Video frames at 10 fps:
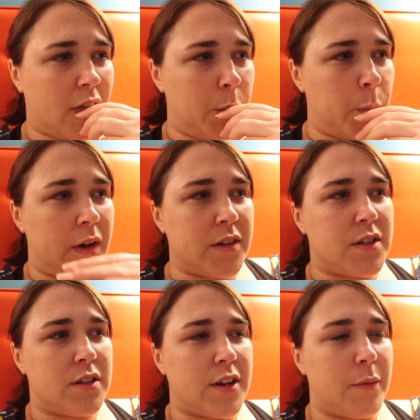
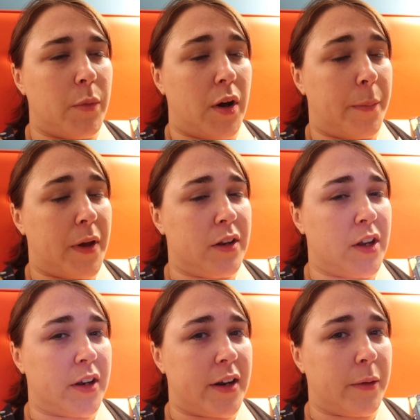Much, in my
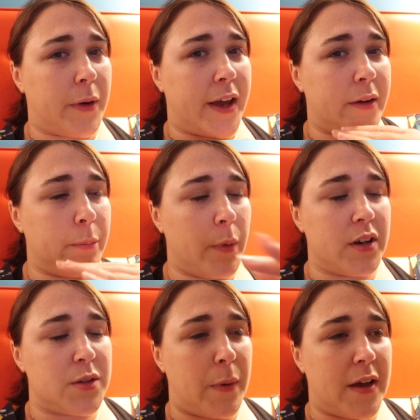opinion anyway,
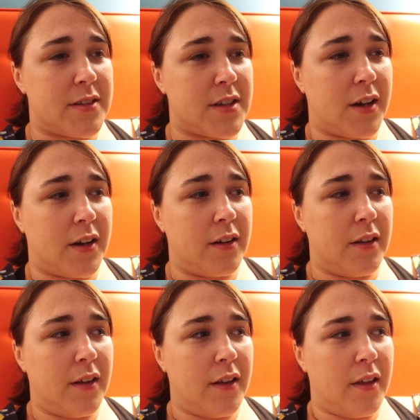much better
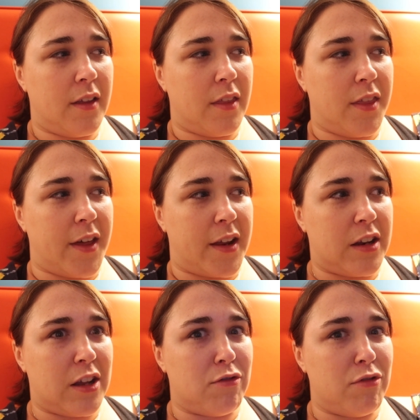
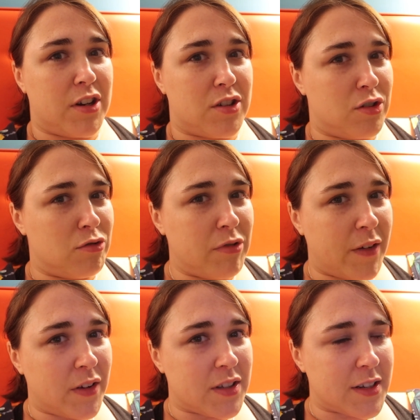than the original
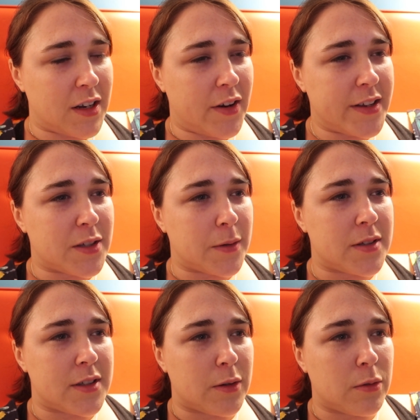Rivers of Light. So it
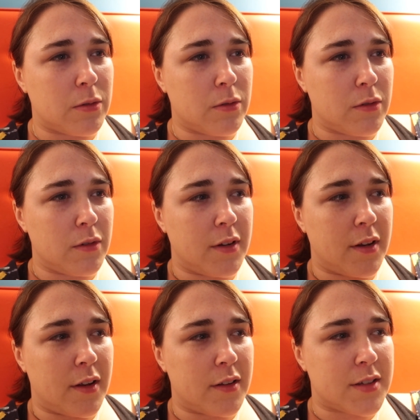still
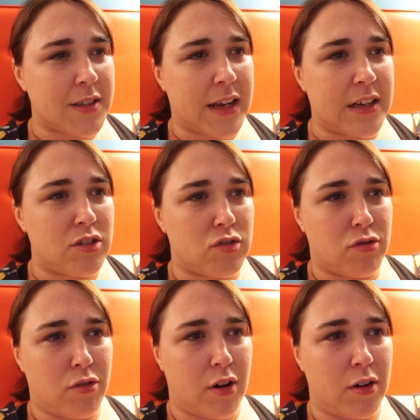stays
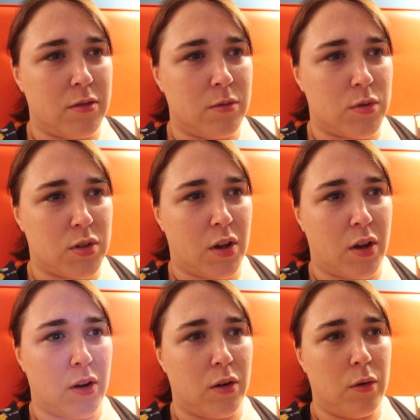true
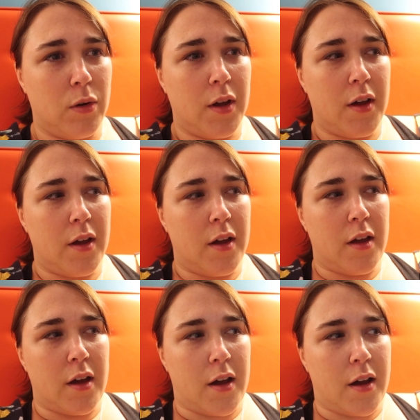to
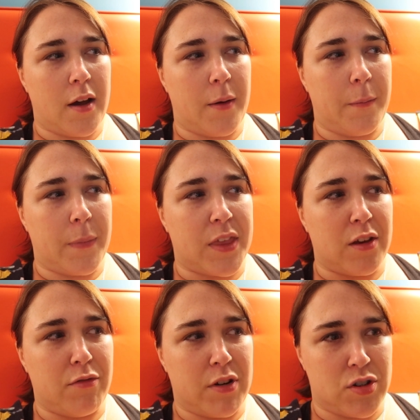
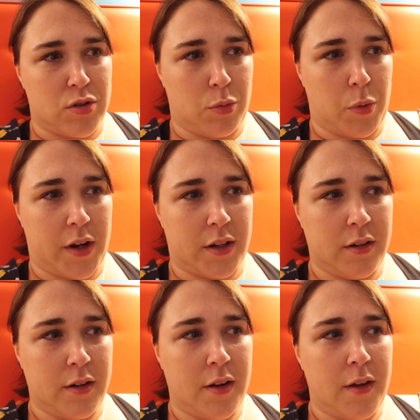the original
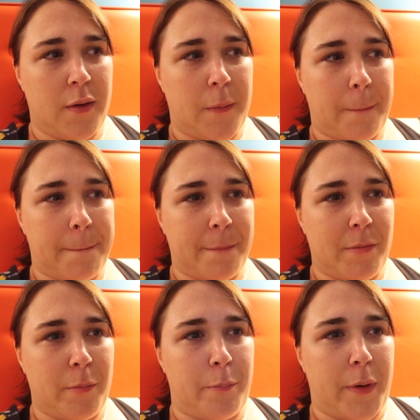one,
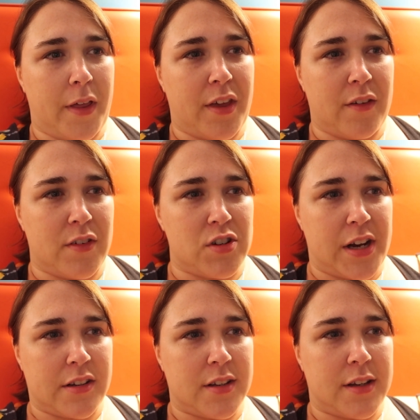but they've
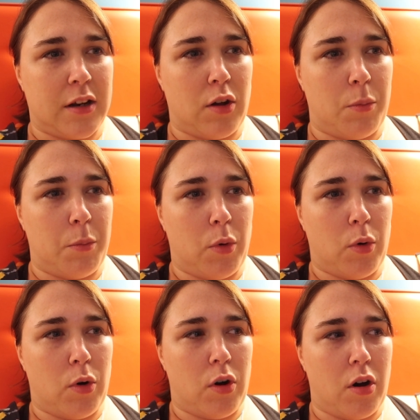injected a lot
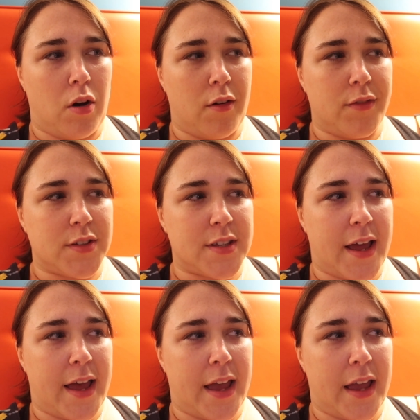more of,
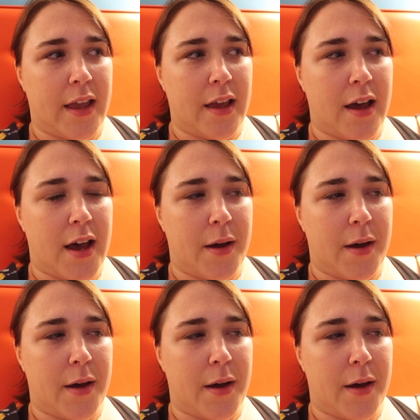say,